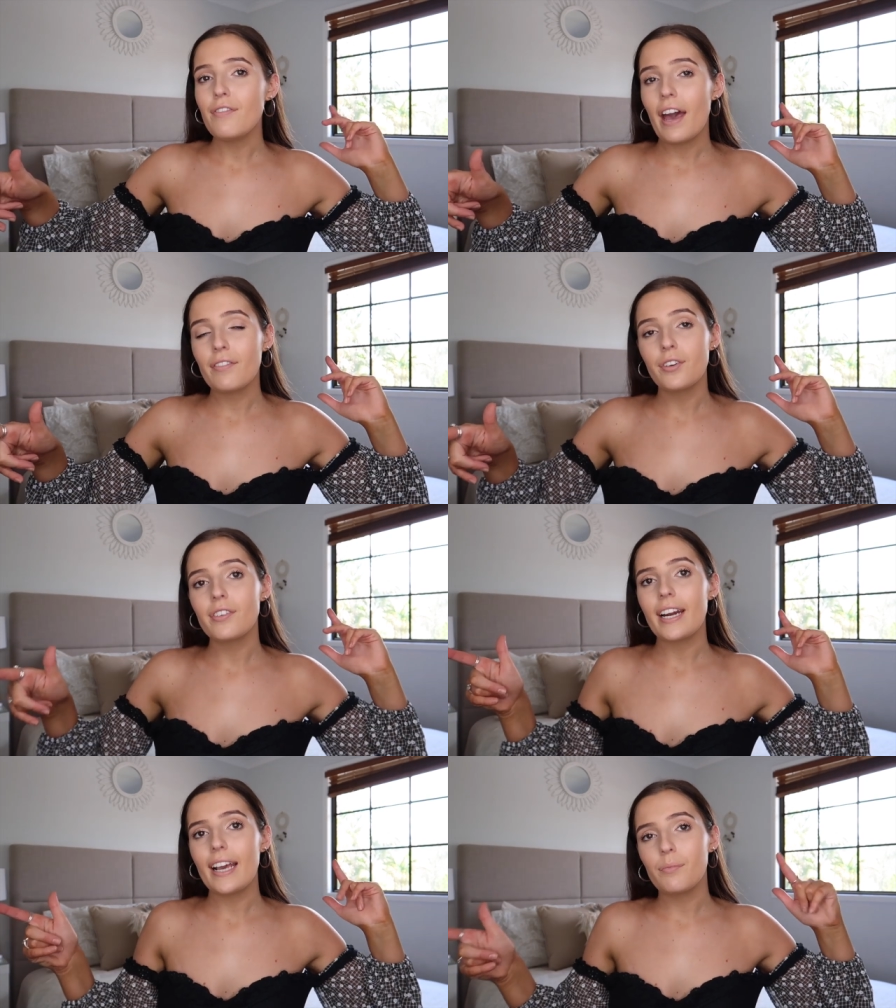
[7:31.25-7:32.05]
If you haven't
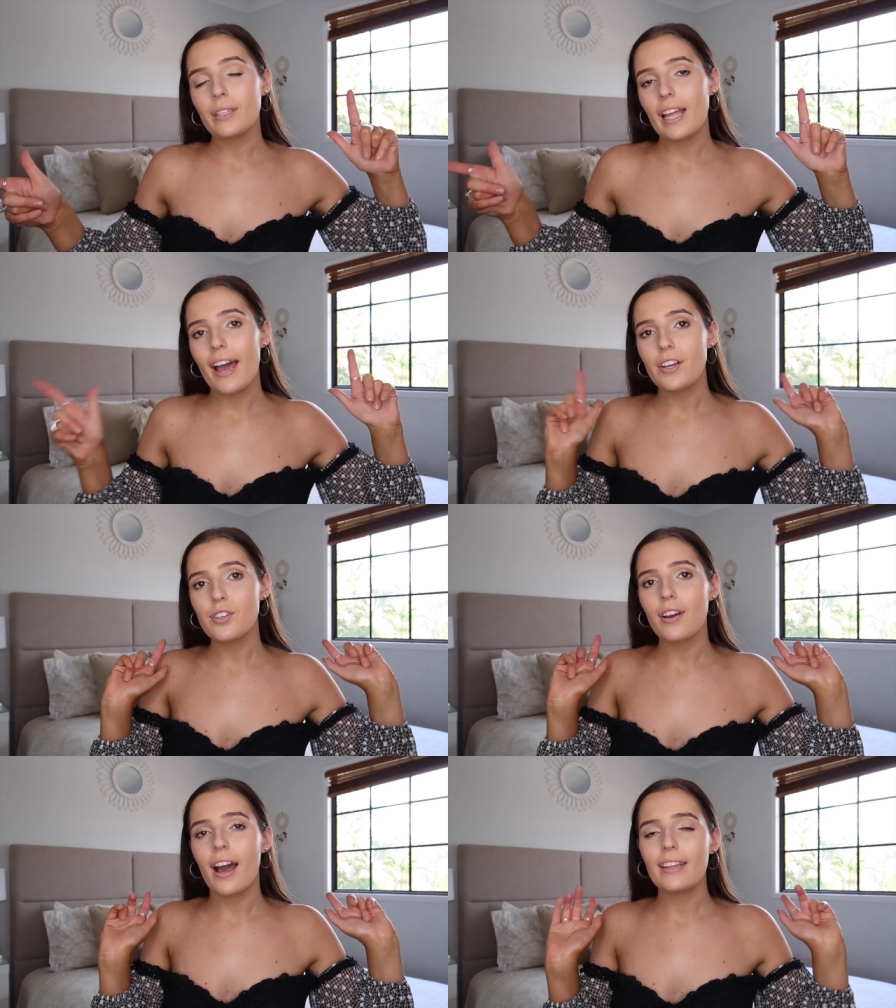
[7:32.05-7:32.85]
already and would like
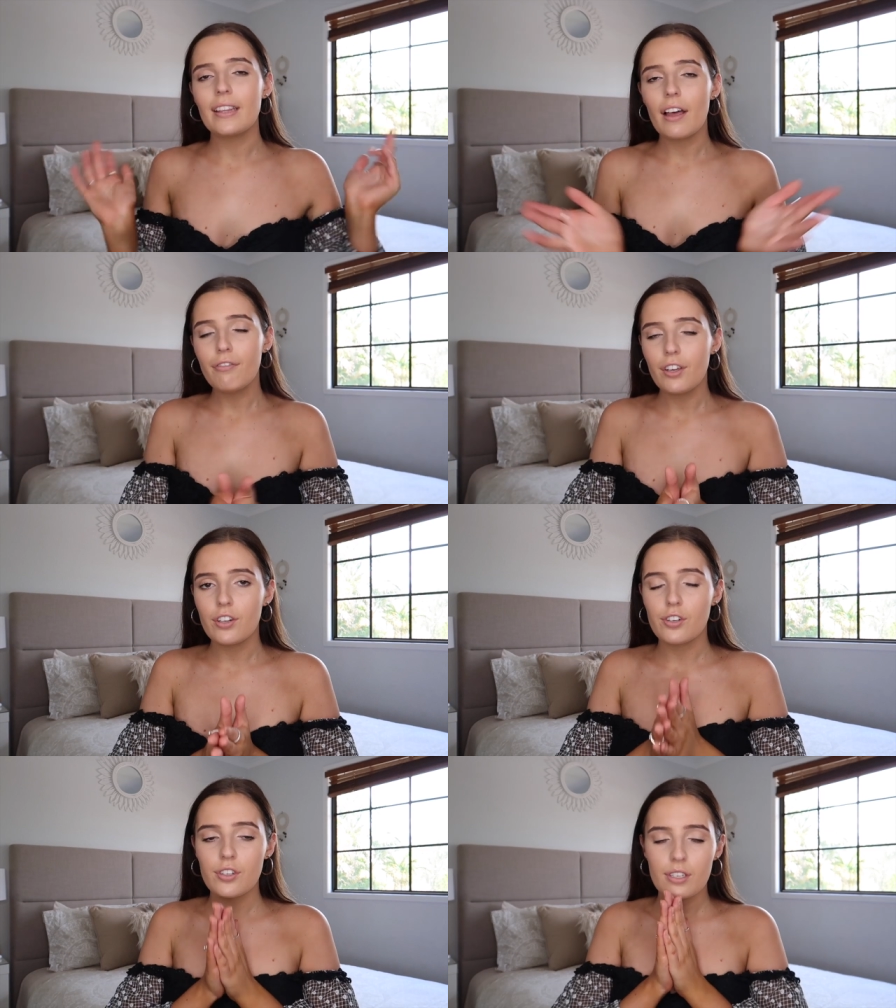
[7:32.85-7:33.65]
to, I'd love for
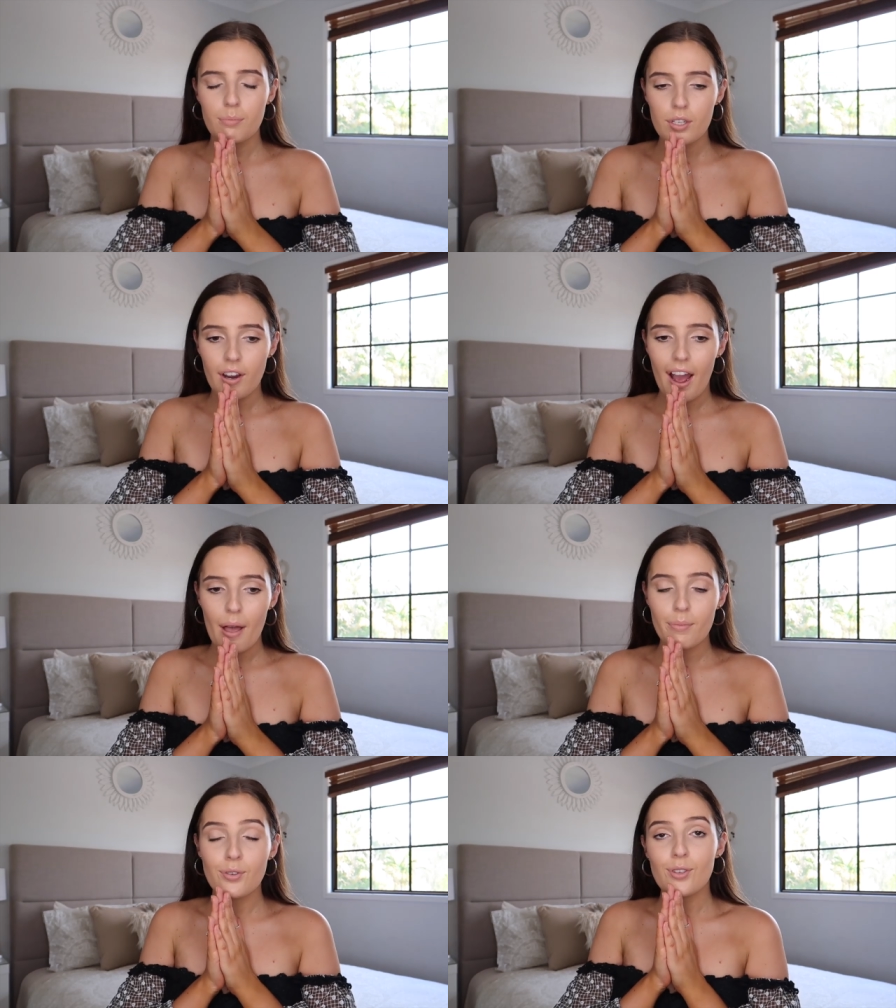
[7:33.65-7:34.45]
you to
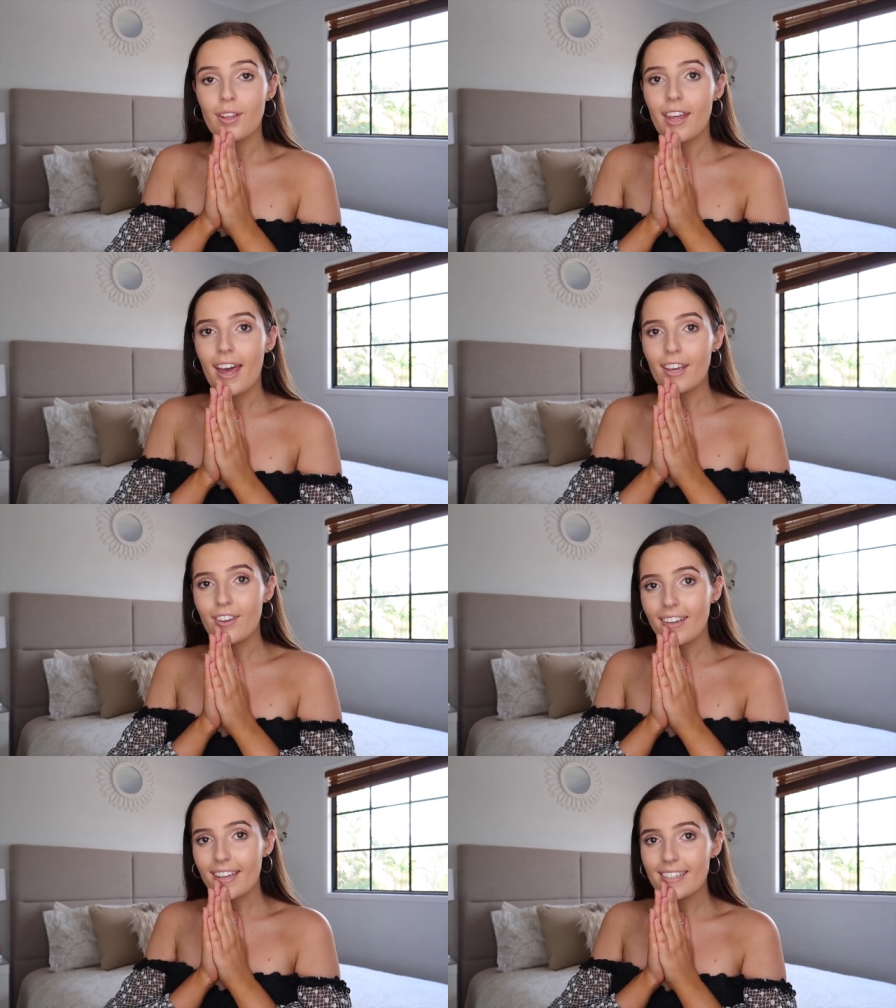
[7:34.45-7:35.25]
subscribe so that
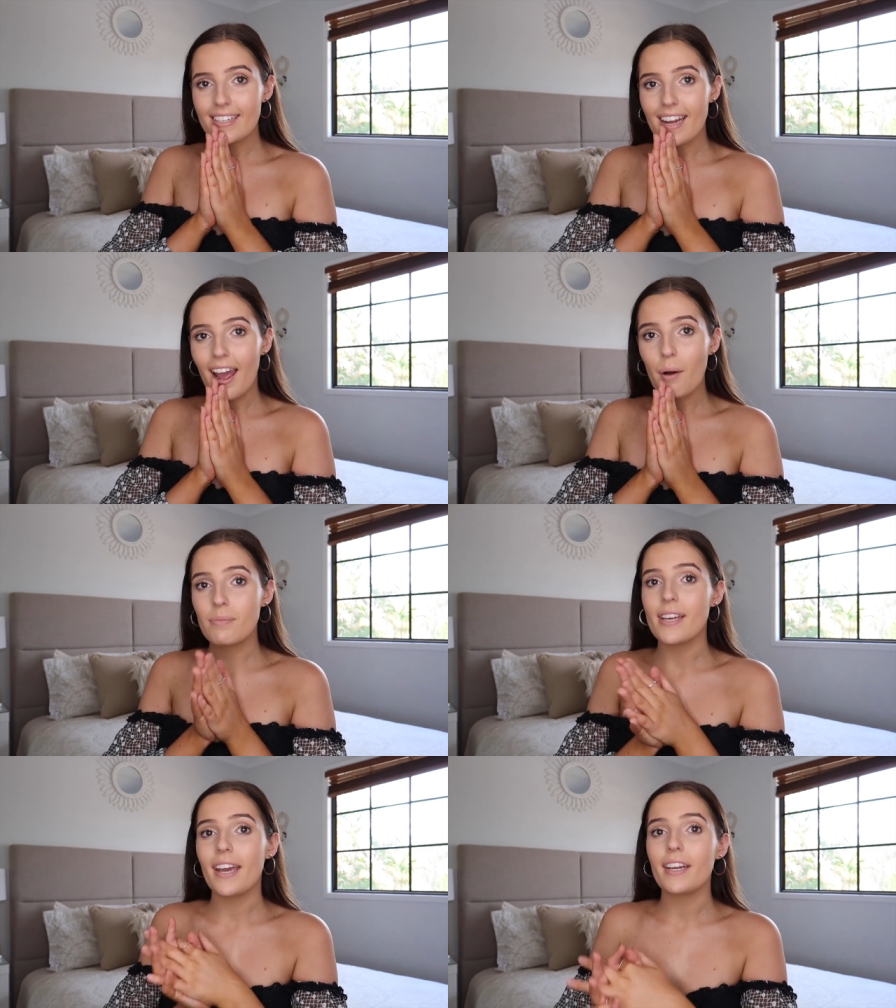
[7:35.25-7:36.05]
you can stay
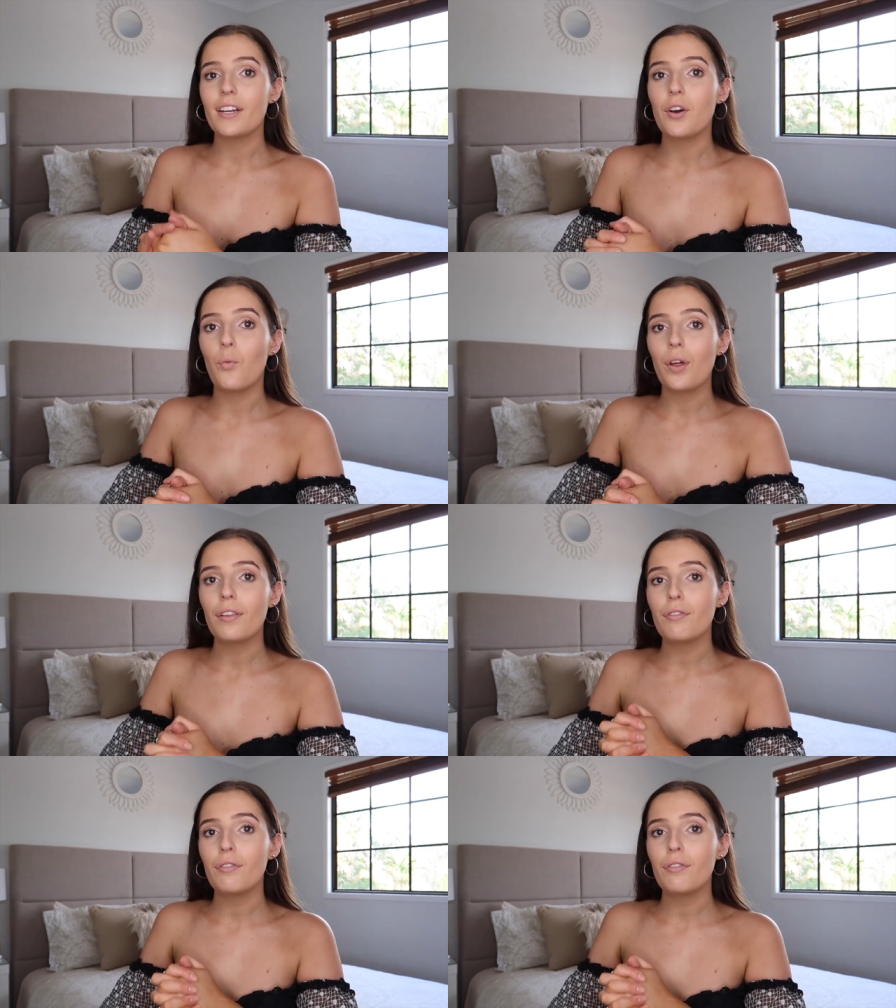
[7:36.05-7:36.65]
updated with